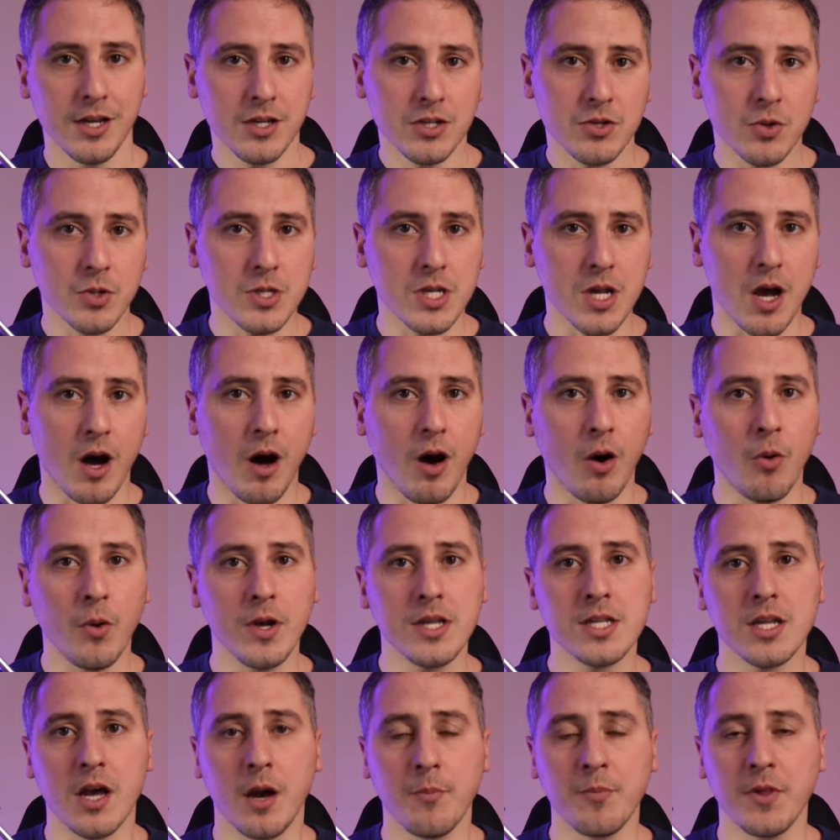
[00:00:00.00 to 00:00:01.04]
So it's
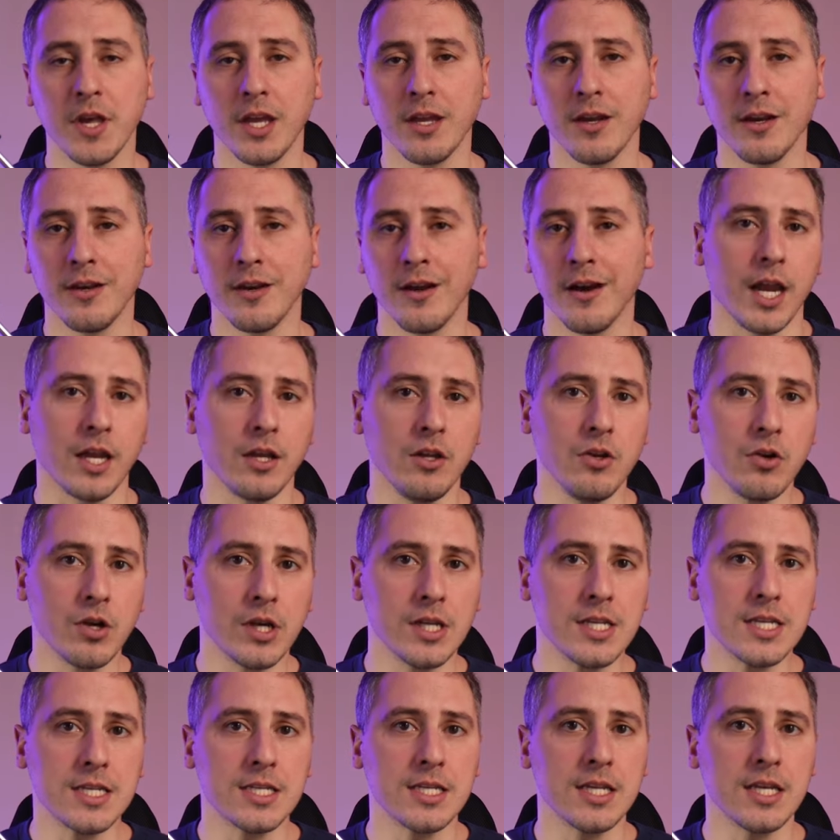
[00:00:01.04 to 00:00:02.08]
always updated and you
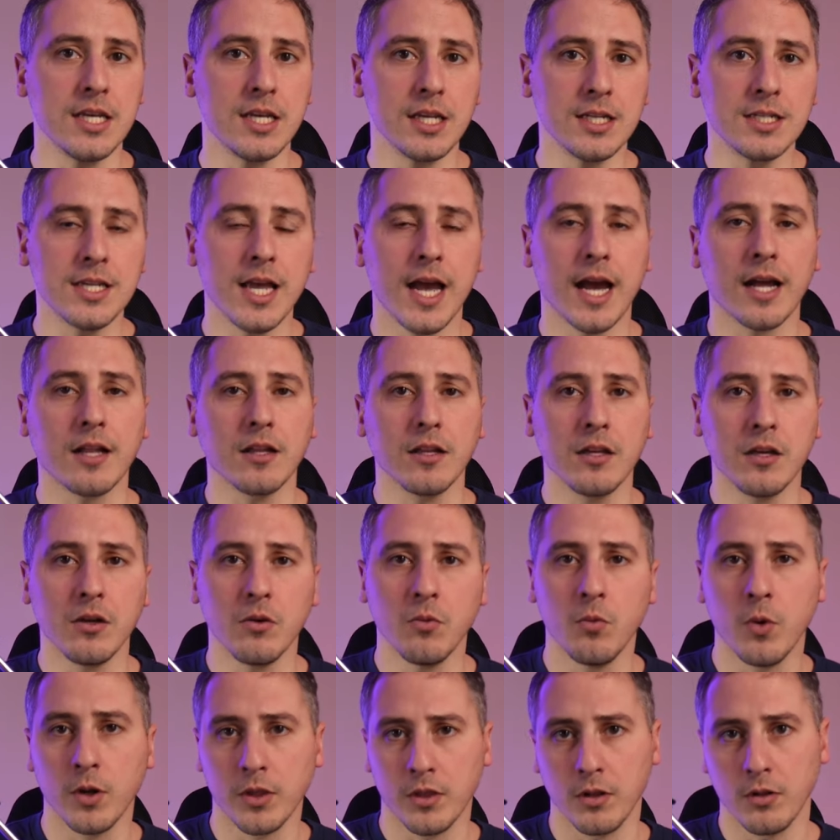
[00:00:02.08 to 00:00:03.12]
can see exactly
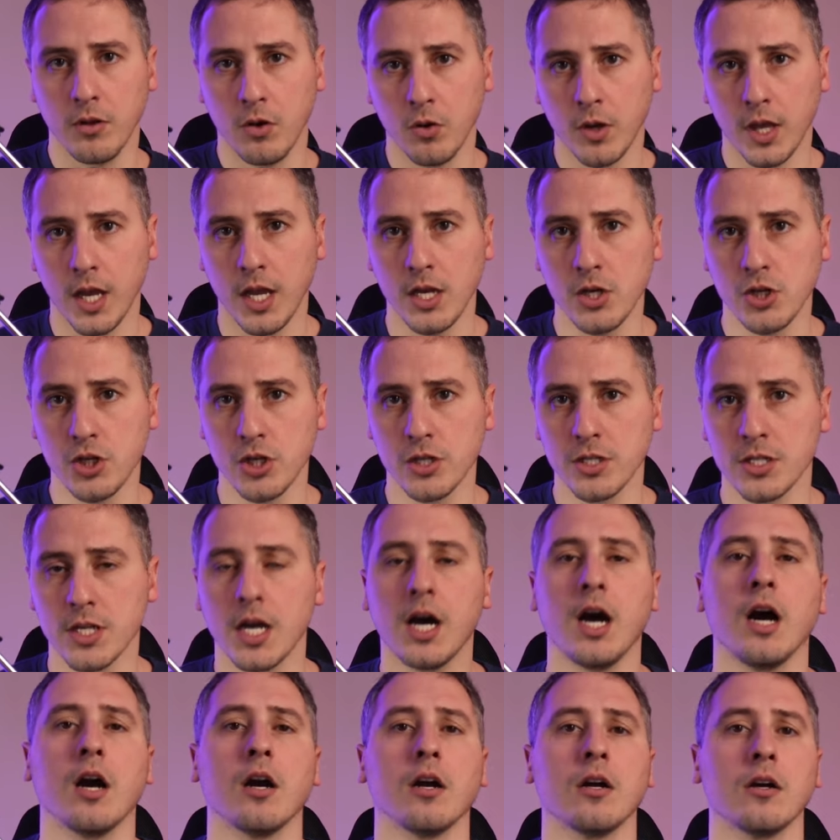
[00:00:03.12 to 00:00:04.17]
what the locations
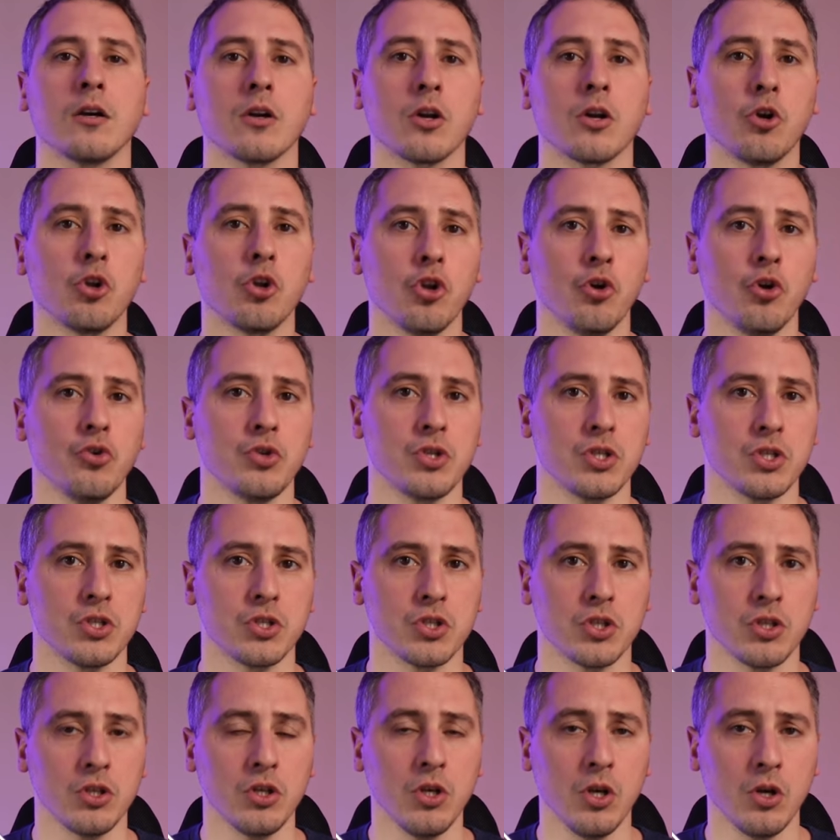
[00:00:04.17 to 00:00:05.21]
are
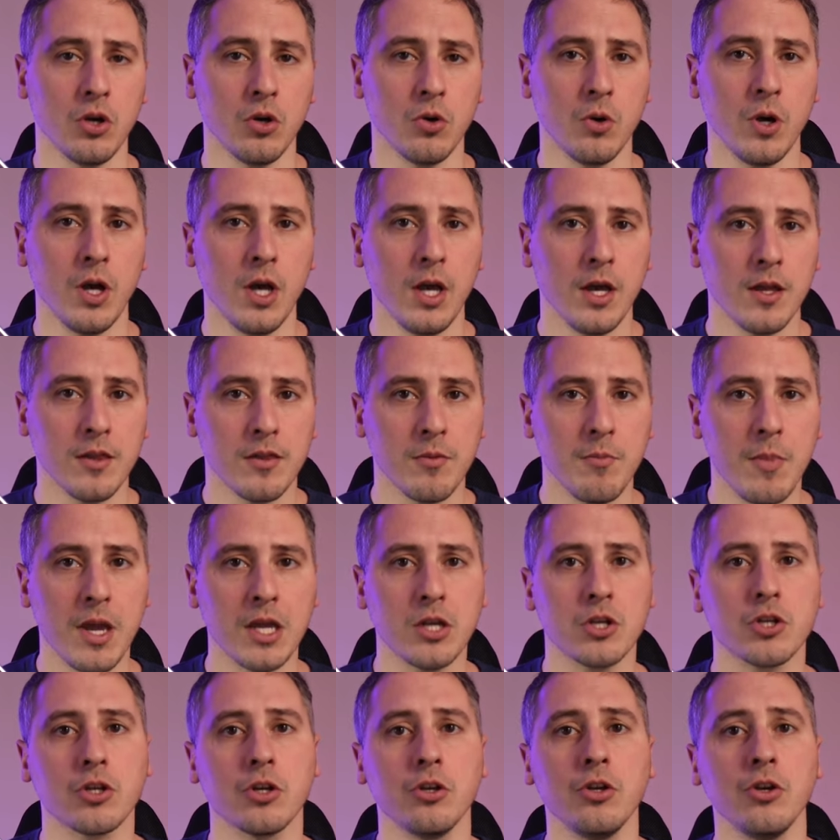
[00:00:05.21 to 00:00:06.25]
closest to you to
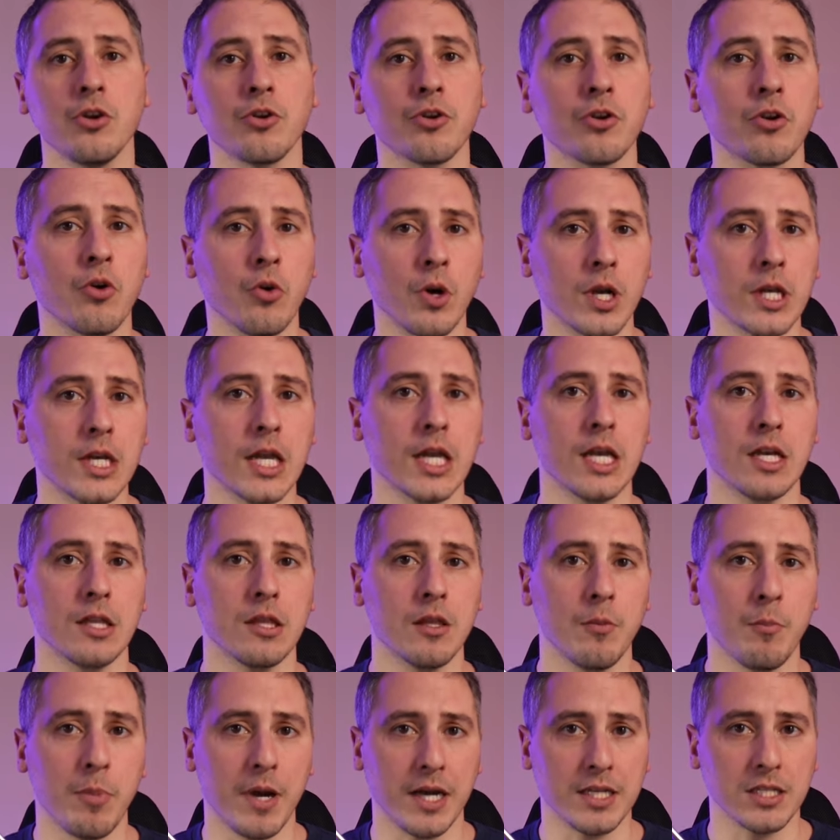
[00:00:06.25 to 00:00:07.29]
make sure you're going to get
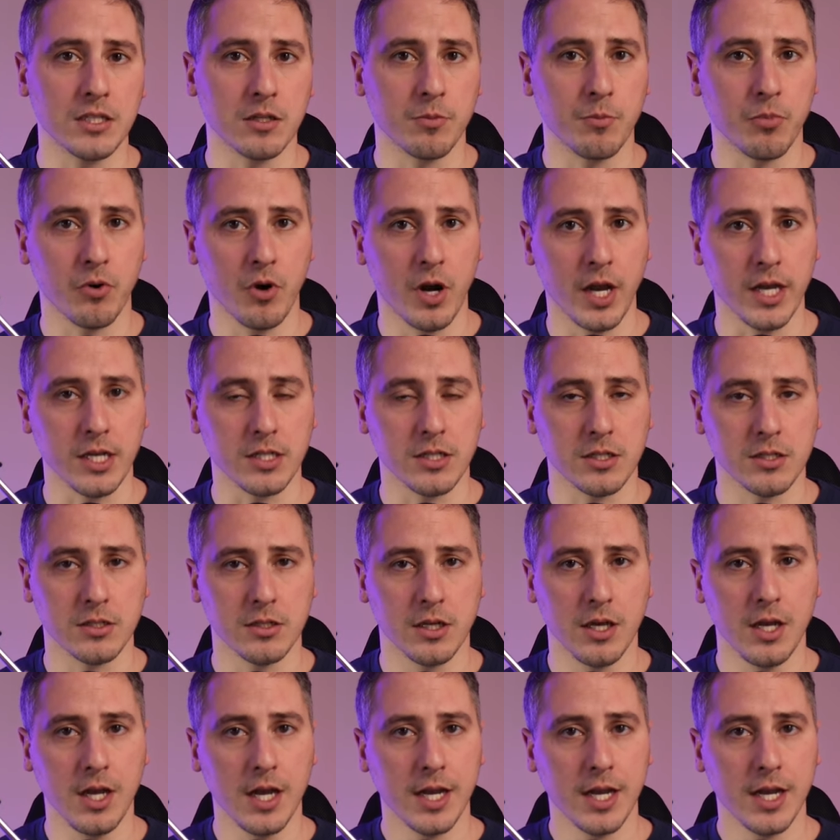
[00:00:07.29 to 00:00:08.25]
the best price.